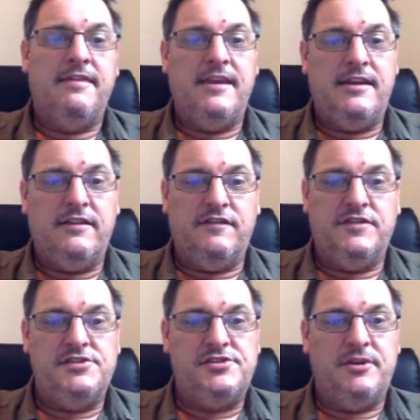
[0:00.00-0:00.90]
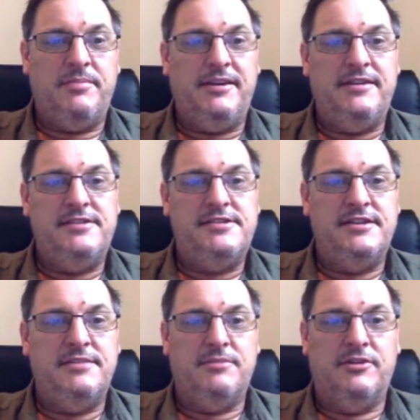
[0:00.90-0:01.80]
then the first stop is
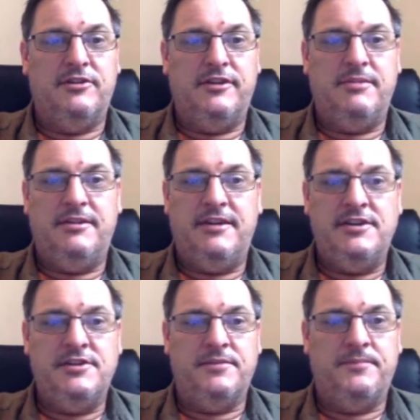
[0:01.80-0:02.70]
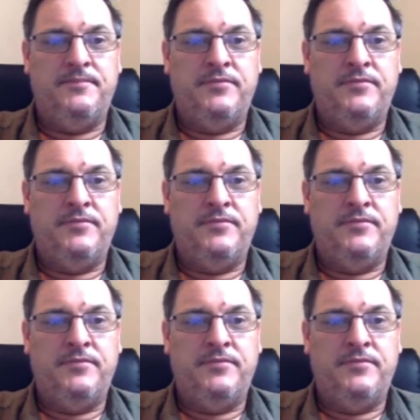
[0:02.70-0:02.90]
the Moodle documentation.